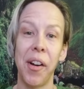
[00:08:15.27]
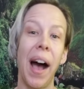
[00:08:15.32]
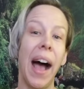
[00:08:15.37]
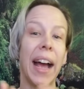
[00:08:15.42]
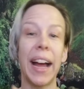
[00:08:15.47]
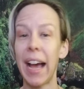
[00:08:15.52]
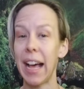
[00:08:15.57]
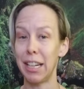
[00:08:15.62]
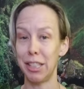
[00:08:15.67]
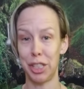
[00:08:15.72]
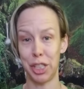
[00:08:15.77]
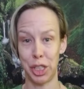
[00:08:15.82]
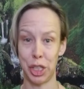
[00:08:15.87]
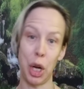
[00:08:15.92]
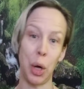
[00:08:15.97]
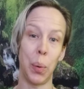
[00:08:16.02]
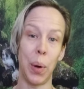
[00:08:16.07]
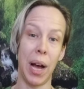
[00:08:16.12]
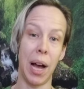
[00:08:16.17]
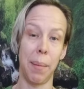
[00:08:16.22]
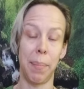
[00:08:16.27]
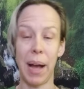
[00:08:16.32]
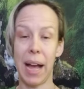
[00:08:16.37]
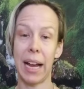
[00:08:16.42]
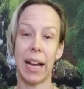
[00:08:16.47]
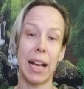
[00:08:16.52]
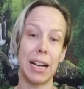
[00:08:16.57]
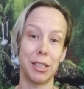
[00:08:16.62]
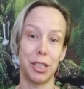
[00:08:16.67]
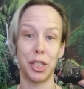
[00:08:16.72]
I got to show
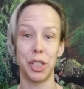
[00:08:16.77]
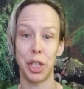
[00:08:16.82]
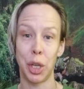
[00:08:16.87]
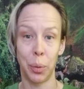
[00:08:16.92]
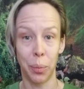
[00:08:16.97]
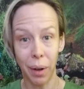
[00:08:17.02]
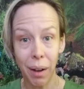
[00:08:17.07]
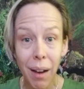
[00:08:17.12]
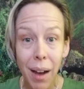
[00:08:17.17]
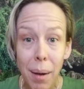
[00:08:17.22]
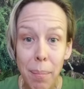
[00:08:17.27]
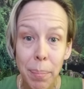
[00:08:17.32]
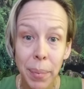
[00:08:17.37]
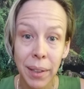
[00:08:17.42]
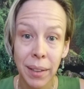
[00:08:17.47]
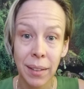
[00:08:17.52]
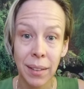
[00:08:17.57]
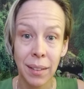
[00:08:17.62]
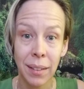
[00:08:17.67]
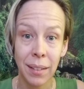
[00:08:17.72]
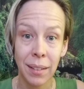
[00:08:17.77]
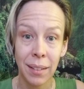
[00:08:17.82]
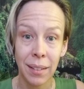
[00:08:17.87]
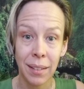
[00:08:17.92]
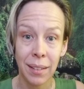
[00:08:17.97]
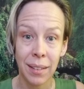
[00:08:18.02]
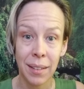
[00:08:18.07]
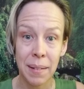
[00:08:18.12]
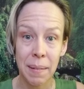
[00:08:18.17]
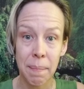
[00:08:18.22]
up.
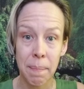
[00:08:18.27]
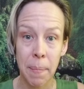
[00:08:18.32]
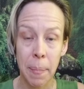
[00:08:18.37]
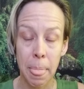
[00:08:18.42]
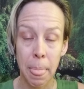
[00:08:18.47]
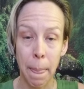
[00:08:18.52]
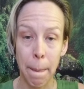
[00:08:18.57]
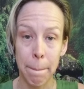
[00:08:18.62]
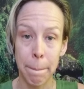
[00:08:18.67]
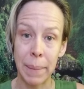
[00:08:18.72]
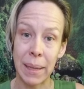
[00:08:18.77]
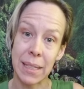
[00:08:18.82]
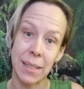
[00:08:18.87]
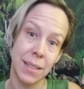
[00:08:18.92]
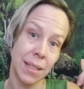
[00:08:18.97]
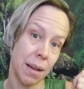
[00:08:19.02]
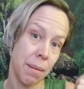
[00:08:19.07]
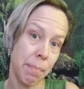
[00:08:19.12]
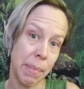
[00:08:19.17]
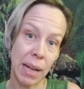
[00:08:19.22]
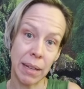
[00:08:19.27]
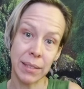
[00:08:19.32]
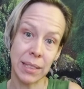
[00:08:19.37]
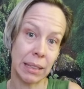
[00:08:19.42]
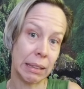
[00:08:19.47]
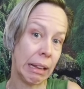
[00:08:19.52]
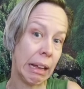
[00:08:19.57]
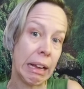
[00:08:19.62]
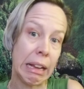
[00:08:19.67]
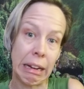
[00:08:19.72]
Because I'm about to
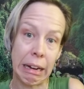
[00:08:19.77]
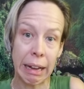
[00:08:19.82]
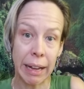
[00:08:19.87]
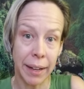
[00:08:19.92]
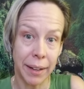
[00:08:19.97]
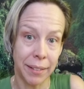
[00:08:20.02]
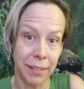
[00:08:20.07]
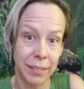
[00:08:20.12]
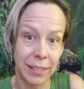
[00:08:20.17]
lay it out.